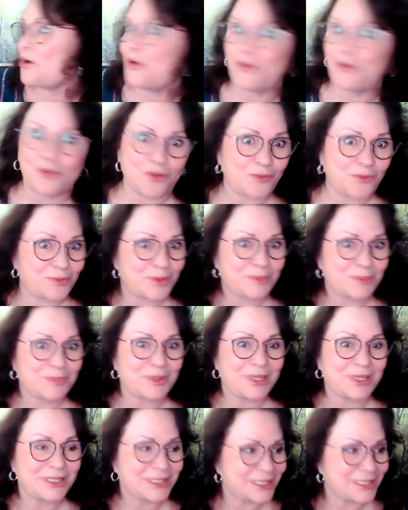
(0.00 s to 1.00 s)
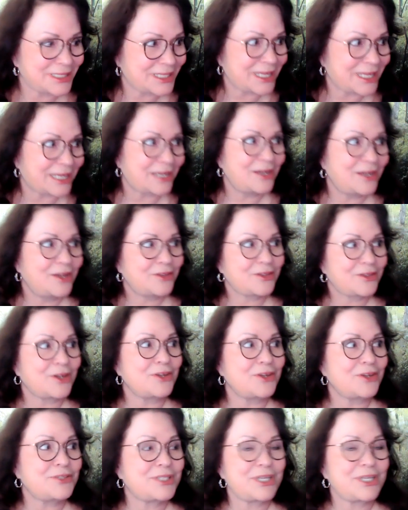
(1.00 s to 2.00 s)
all over the place. It's like,
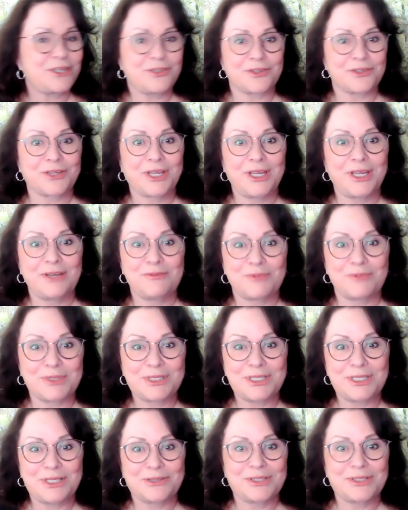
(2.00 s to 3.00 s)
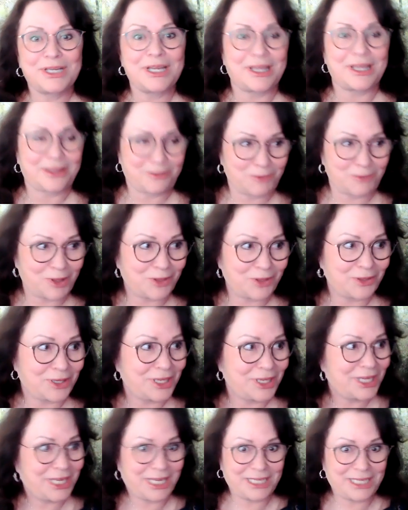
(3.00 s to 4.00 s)
thought you said your kid was near death. Well,
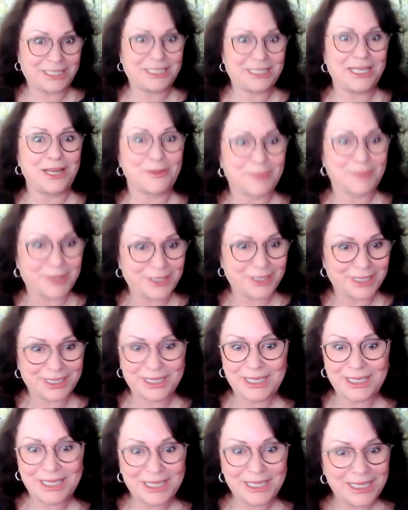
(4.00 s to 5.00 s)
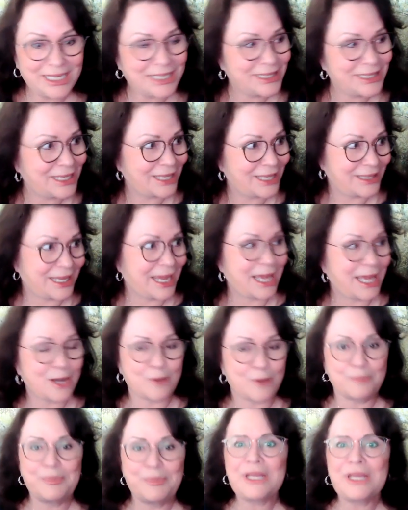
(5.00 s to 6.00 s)
he's, yeah, but they, they had
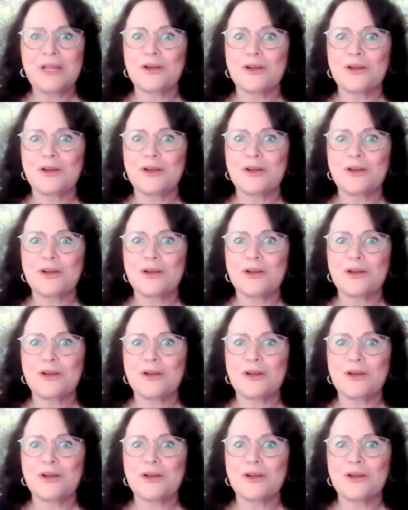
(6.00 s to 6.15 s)
a big